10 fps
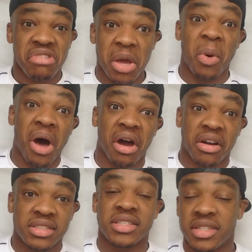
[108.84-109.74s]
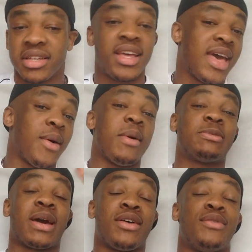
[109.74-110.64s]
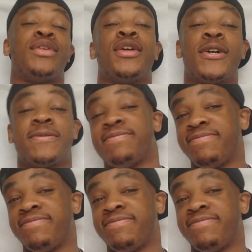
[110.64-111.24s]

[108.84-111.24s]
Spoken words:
it worked. Anyway, let's back in the video.